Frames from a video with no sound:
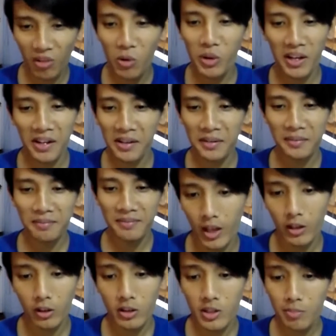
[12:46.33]
Okay.
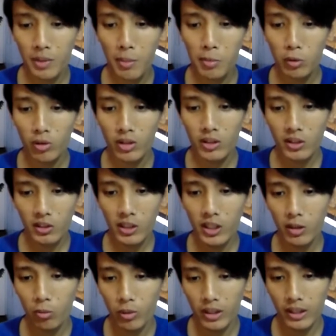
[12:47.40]
And on September
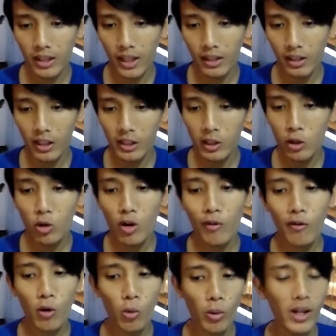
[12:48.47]
23, we get A Cure
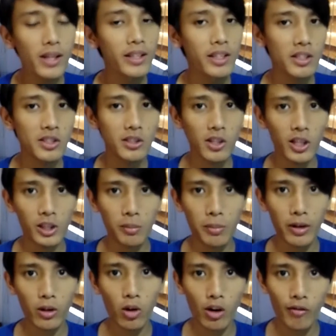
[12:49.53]
for Wellness, directed
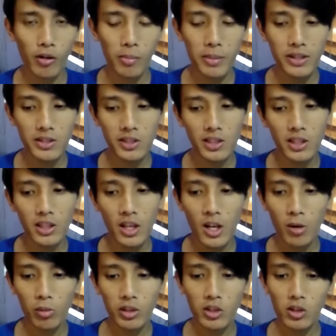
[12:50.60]
by Gore Verbinski,
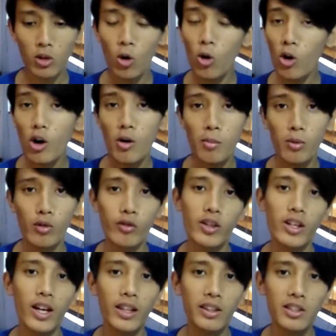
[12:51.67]
which is a horror
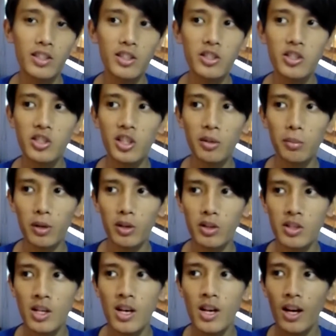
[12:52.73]
movie. And this is interesting
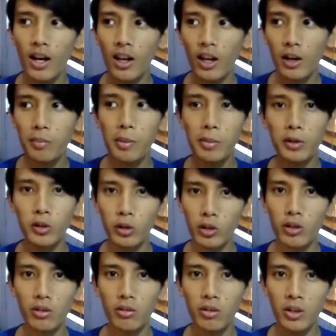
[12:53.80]
because a lot of people
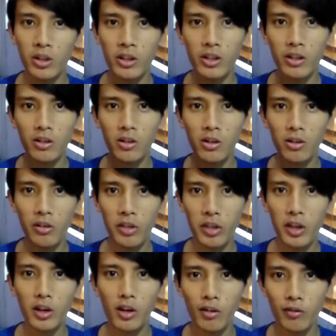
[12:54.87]
don't really
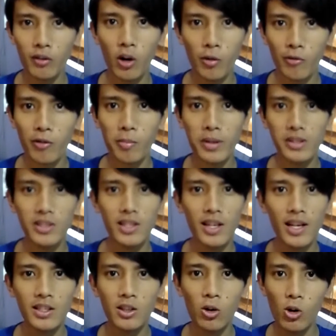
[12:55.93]
think of Gore
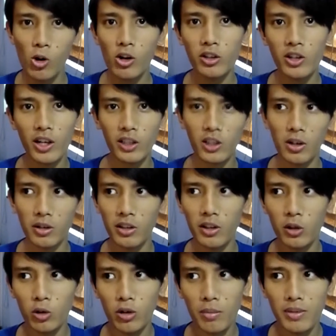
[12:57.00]
Verbinski as a horror director.
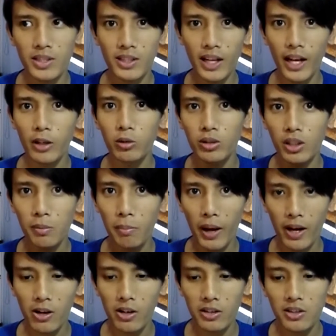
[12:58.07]
They know him as the guy who did
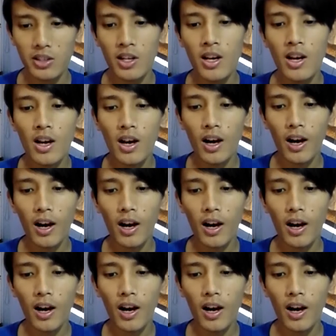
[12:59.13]
Pirates.